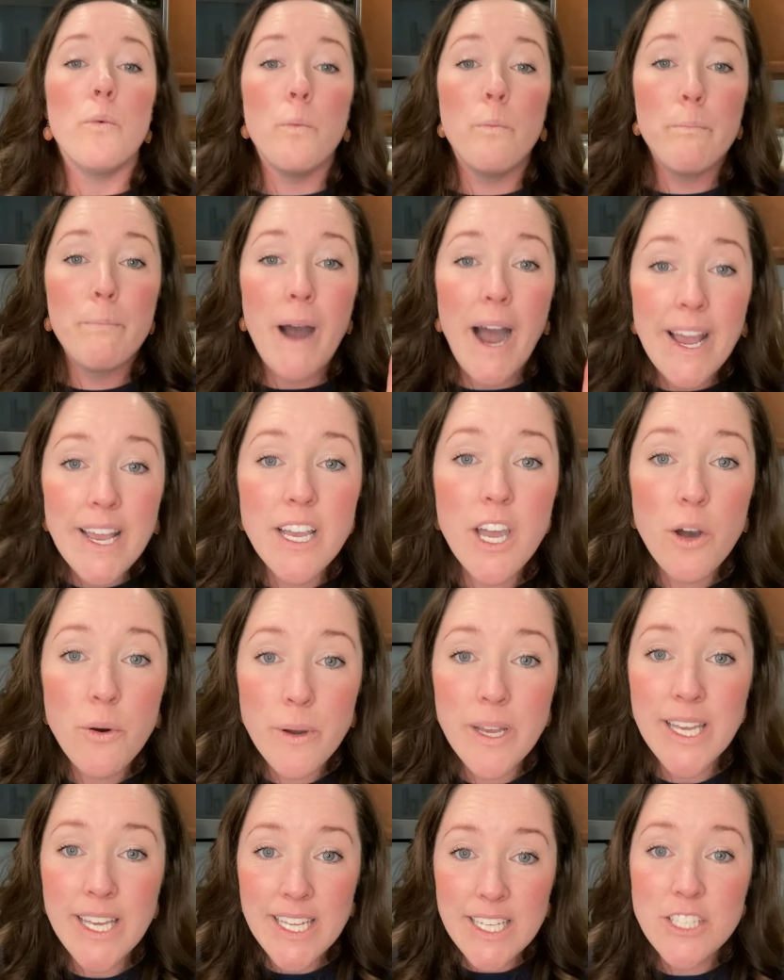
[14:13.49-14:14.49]
by
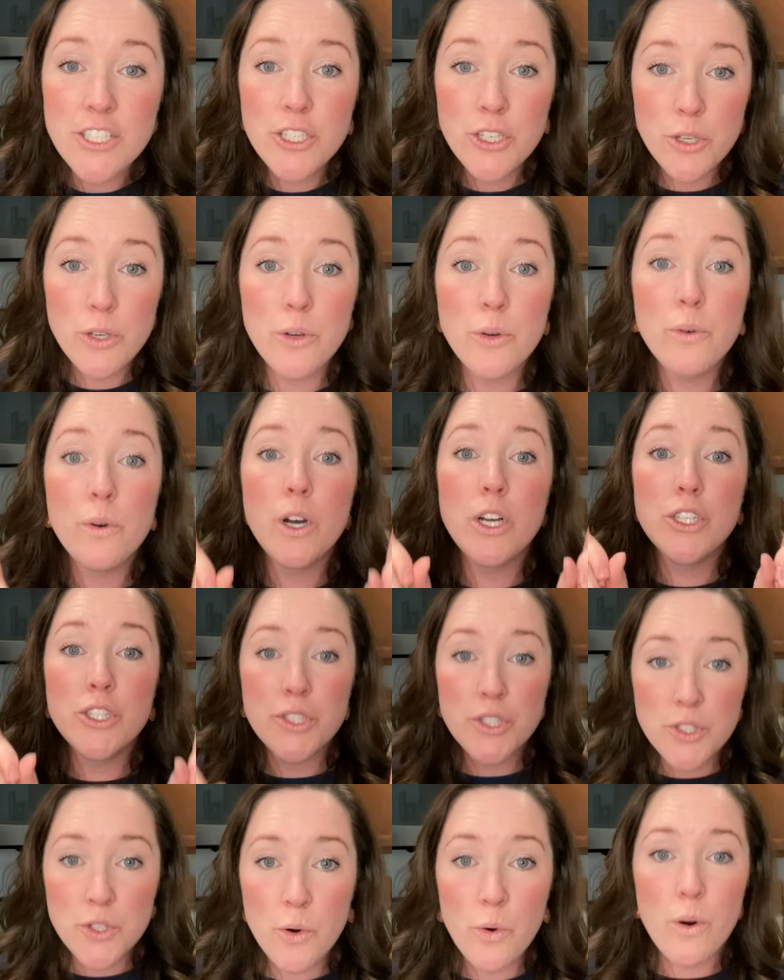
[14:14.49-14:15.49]
going into a
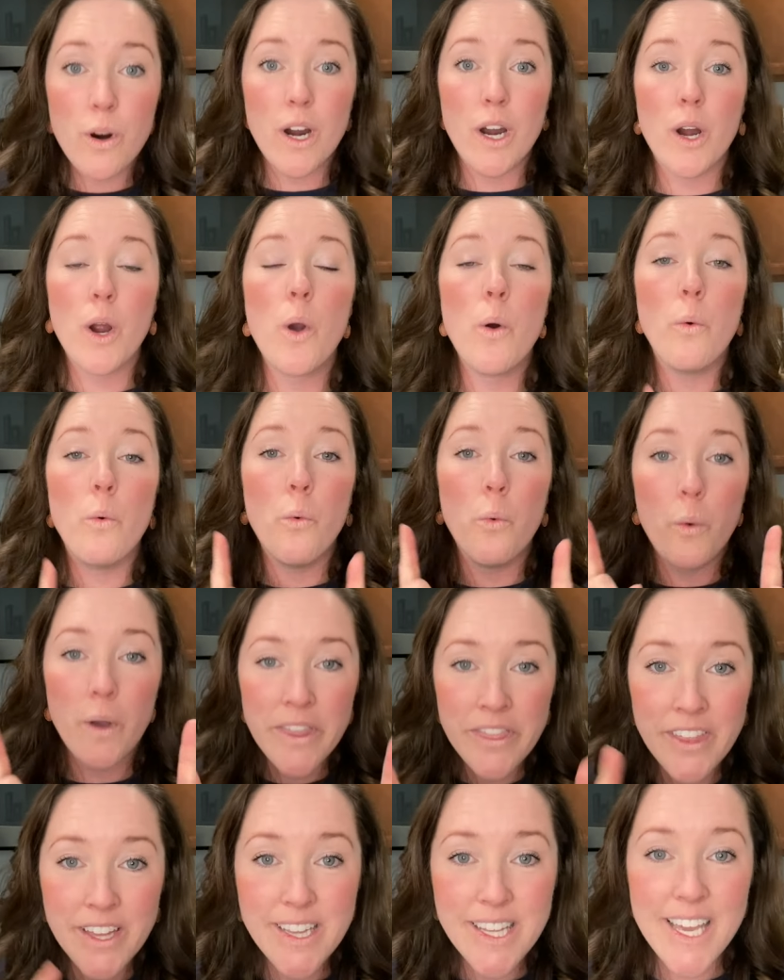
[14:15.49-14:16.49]
store
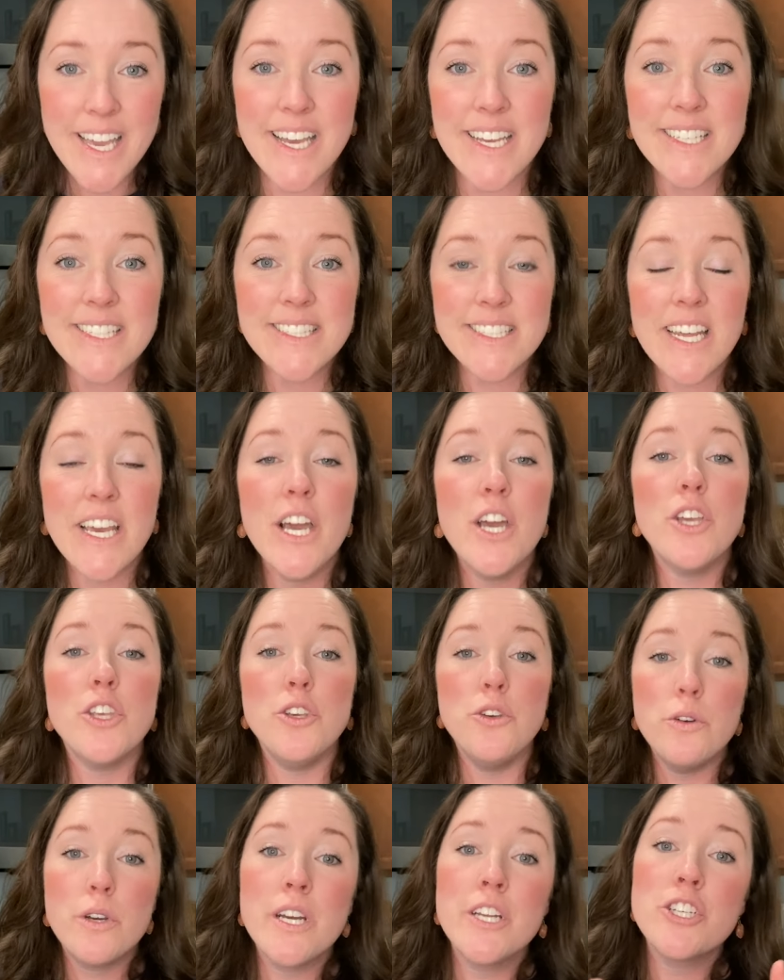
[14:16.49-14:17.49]
with a list,
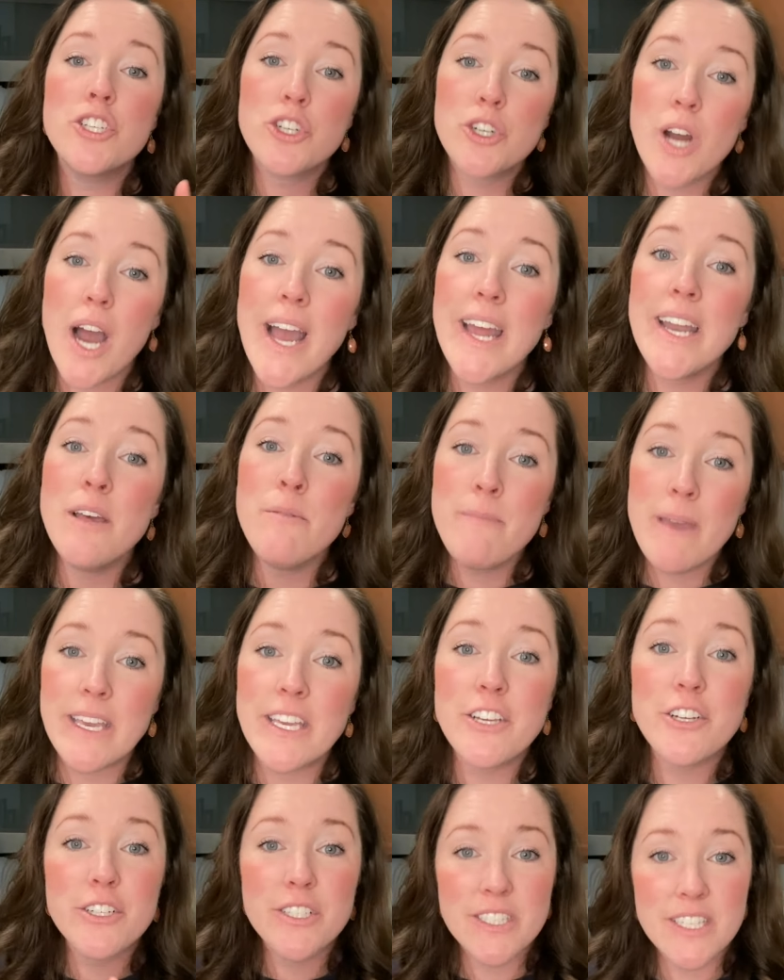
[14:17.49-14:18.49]
you can try to
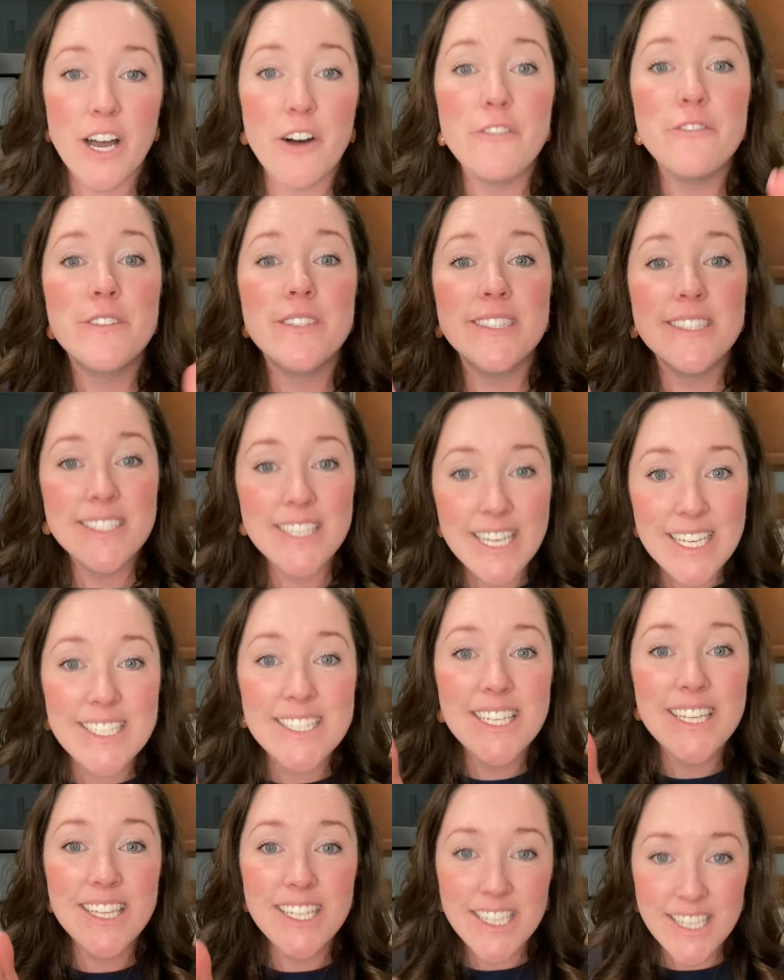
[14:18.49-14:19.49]
make yourself stick
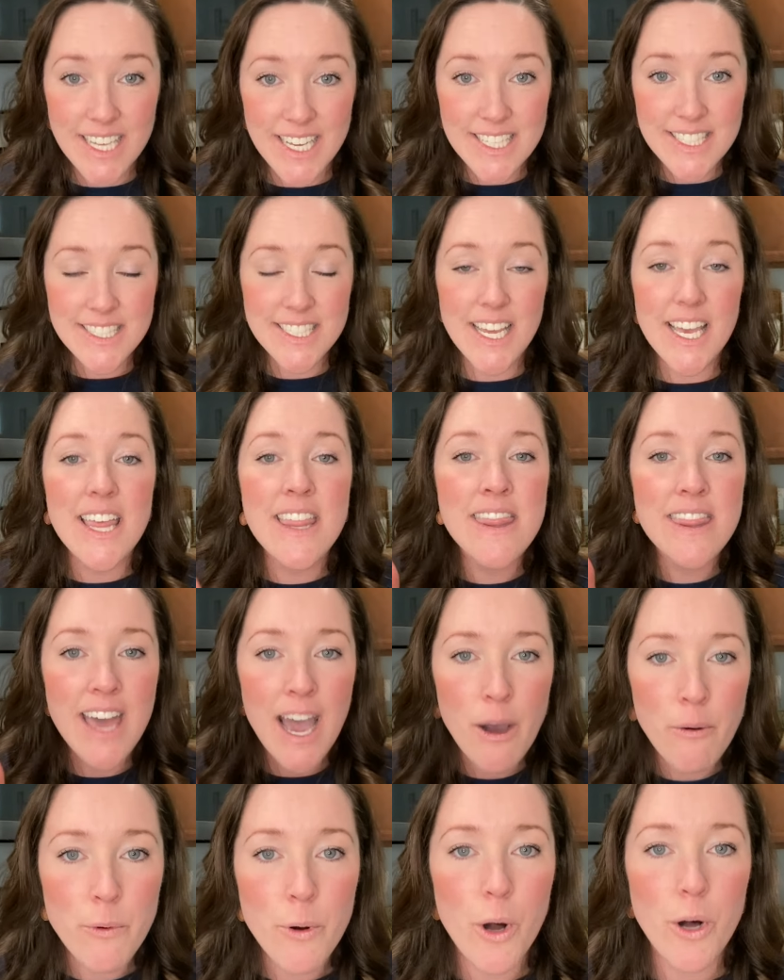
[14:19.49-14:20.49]
to the list and
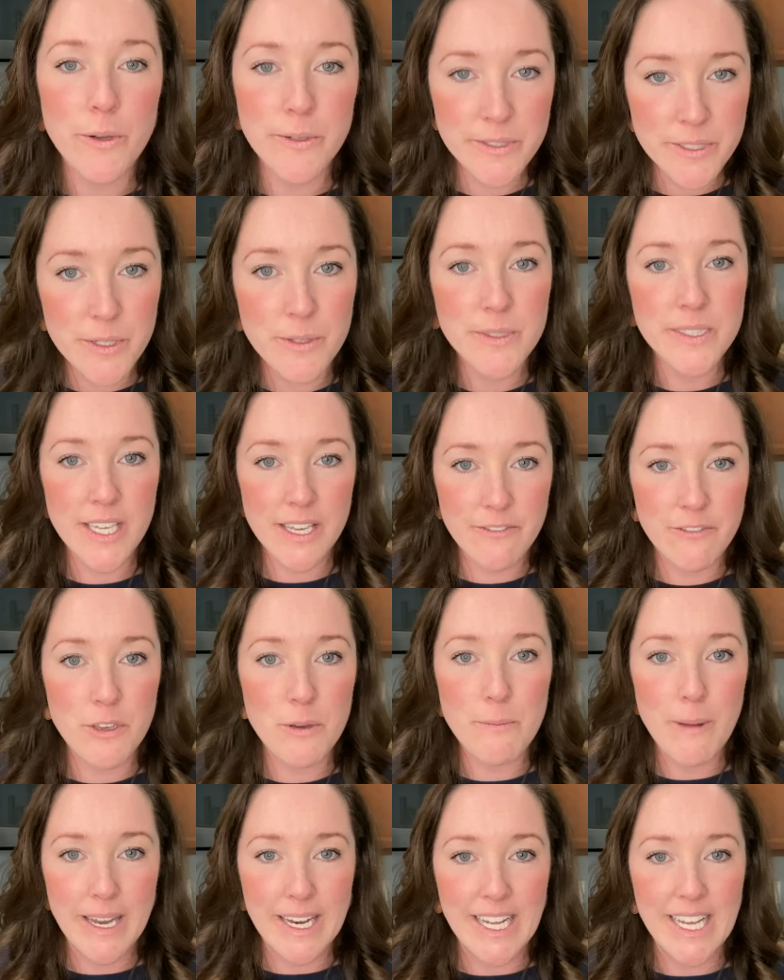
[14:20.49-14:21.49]
that will also save you
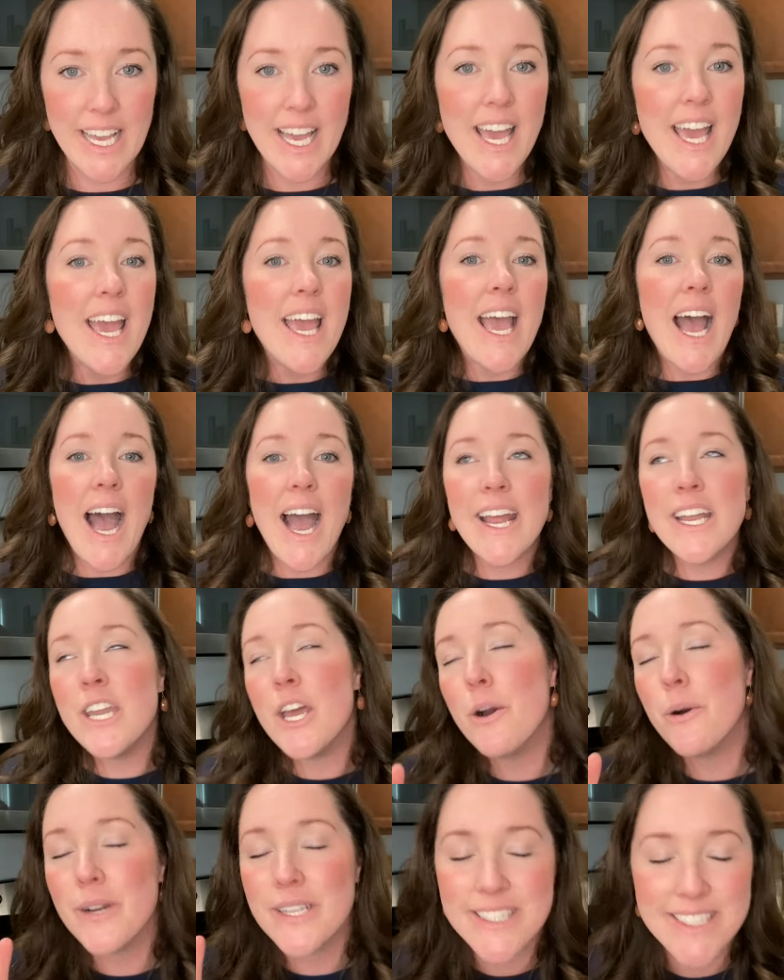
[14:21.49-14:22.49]
money. I
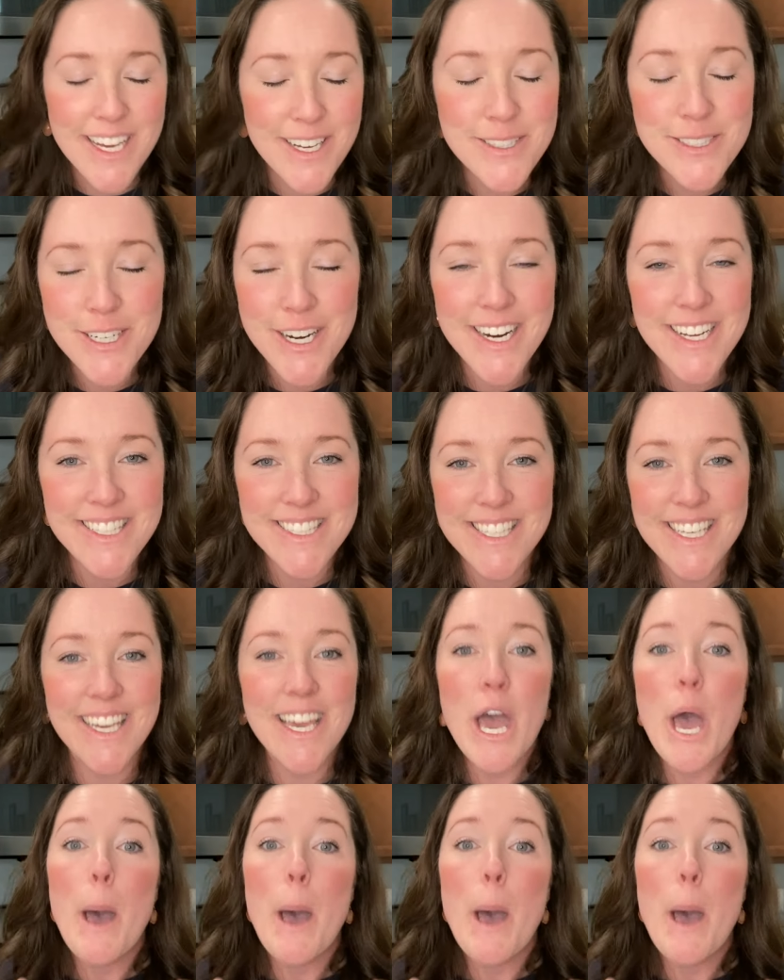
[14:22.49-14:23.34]
know it sounds crazy,